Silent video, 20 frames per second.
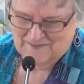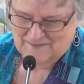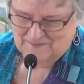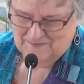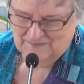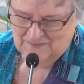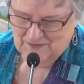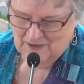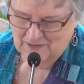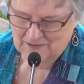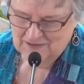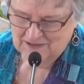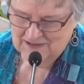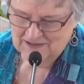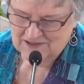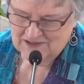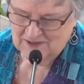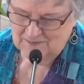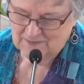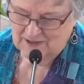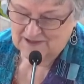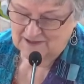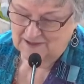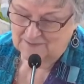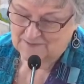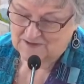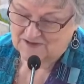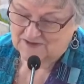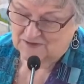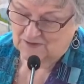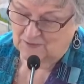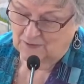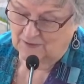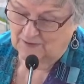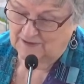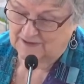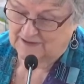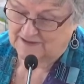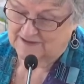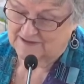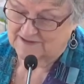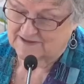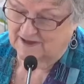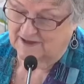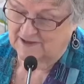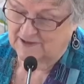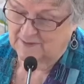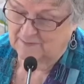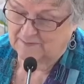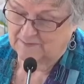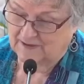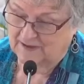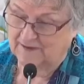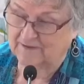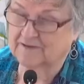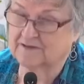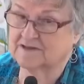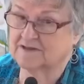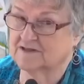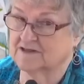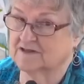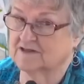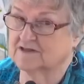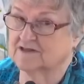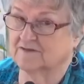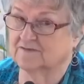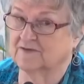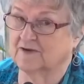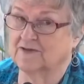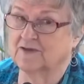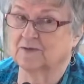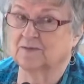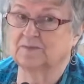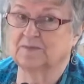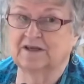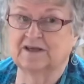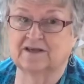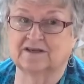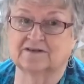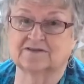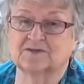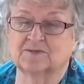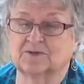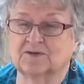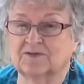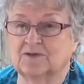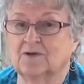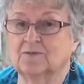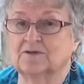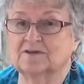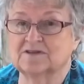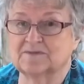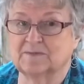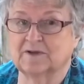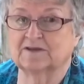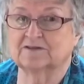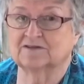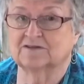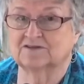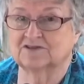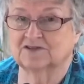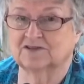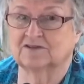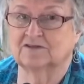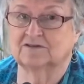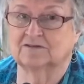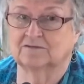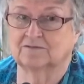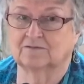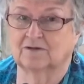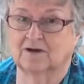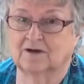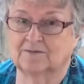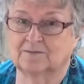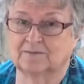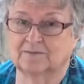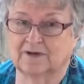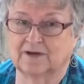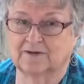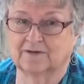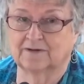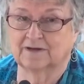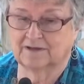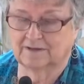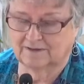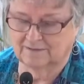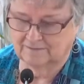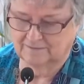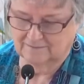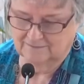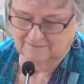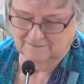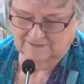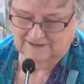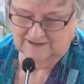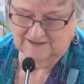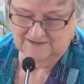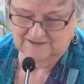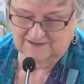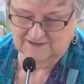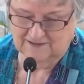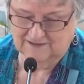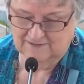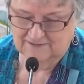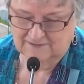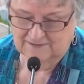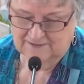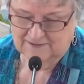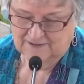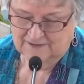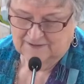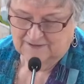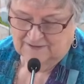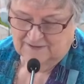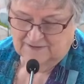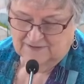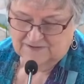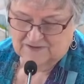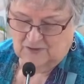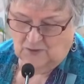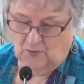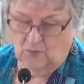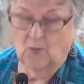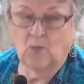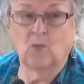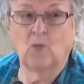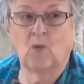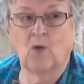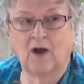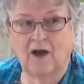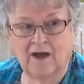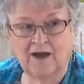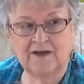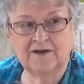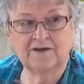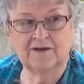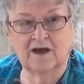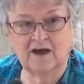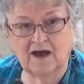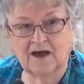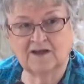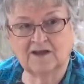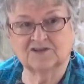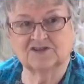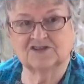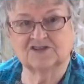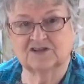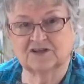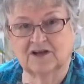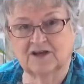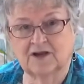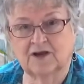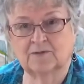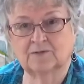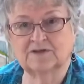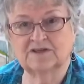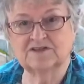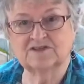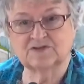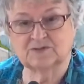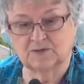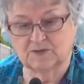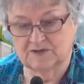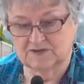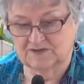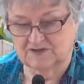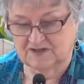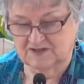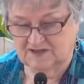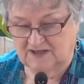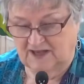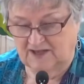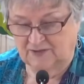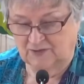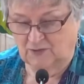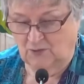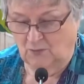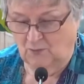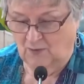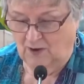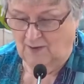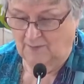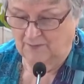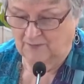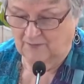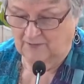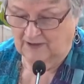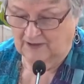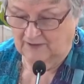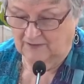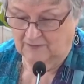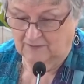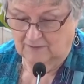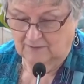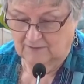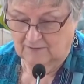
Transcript: No need to make up stories and appearances of other beings, with all respect to Gene Roddenberry and E.T. So why not share resources and cooperate?